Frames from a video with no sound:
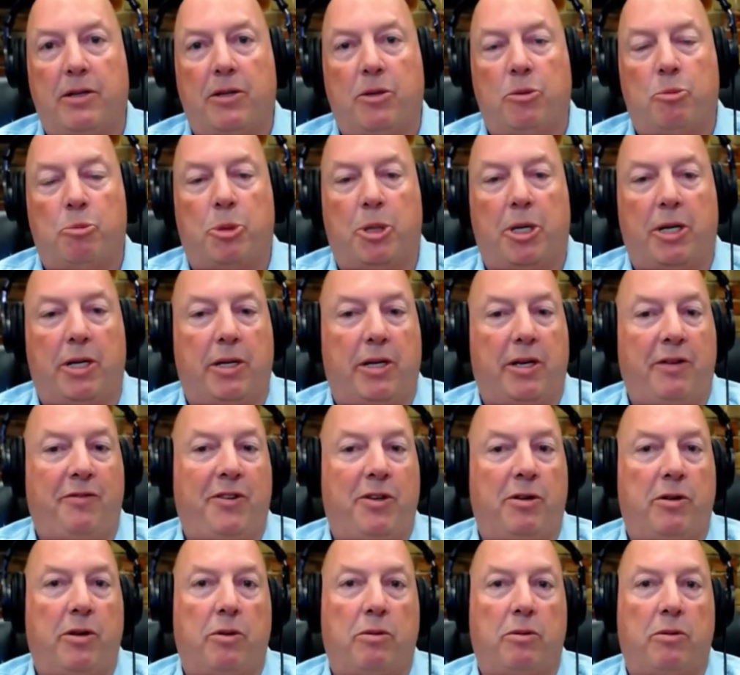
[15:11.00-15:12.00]
But if
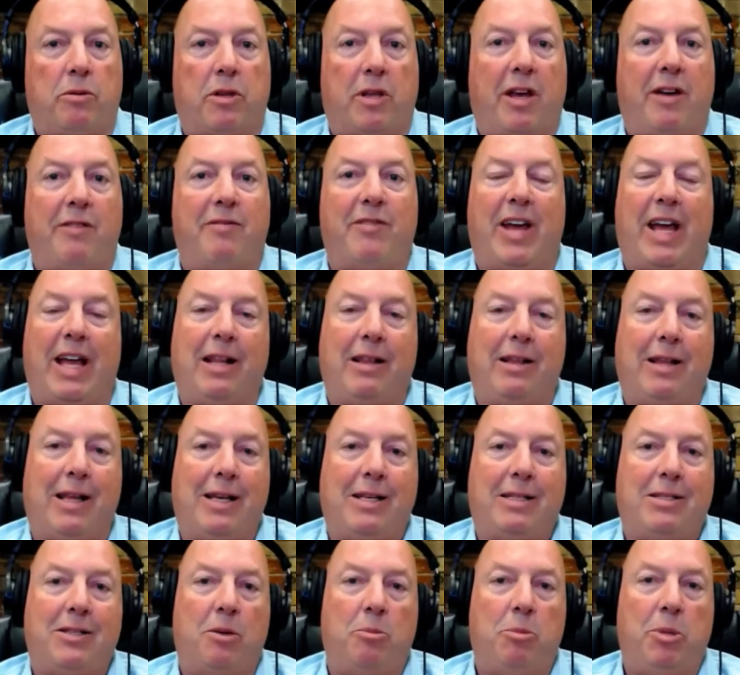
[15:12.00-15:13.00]
you don't love and
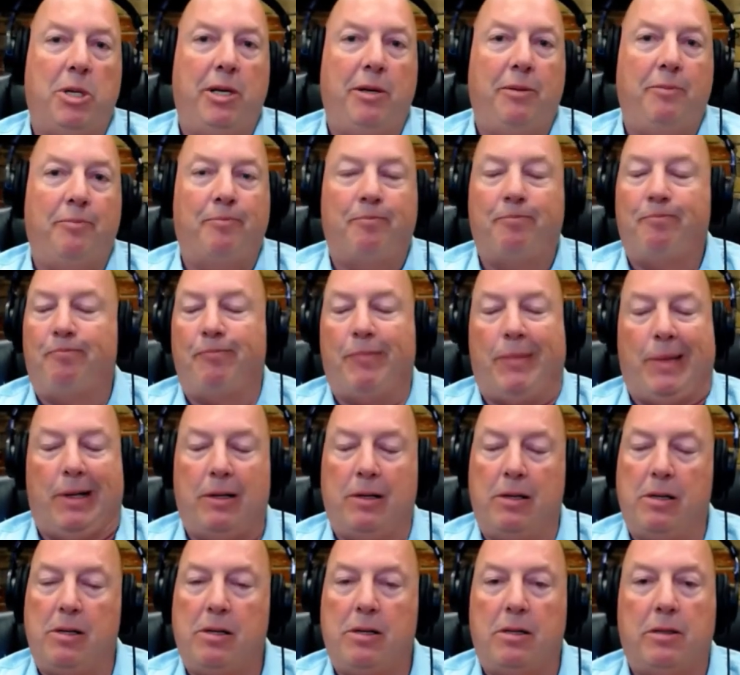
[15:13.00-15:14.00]
like somebody,
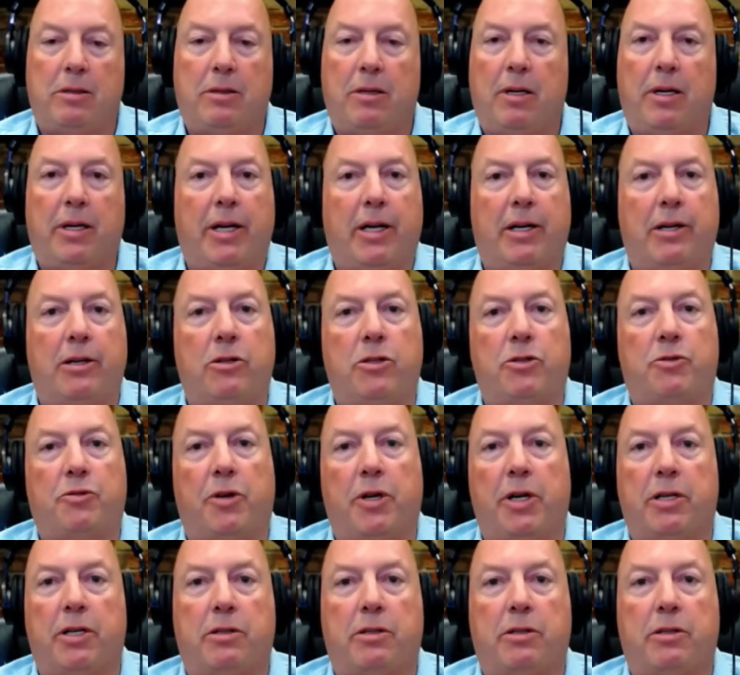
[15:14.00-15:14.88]
I got news for you.